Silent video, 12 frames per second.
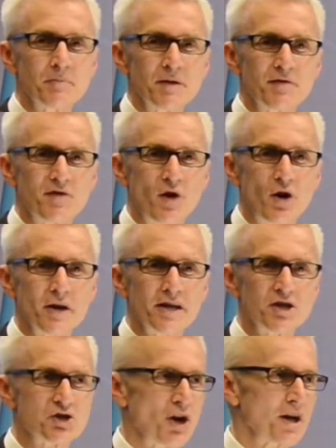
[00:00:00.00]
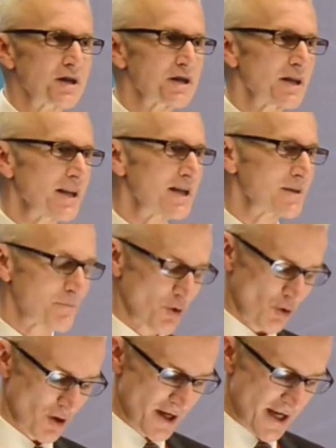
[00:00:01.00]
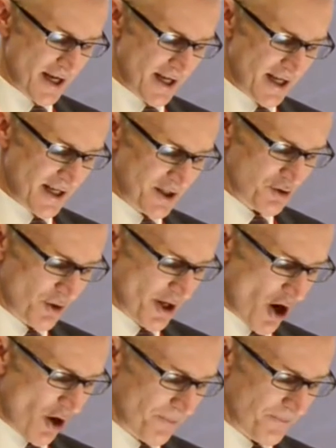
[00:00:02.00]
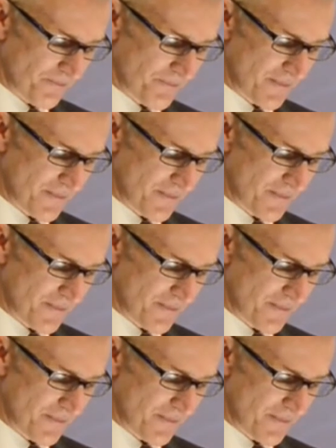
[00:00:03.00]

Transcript: before he joined Interpol to Lyon.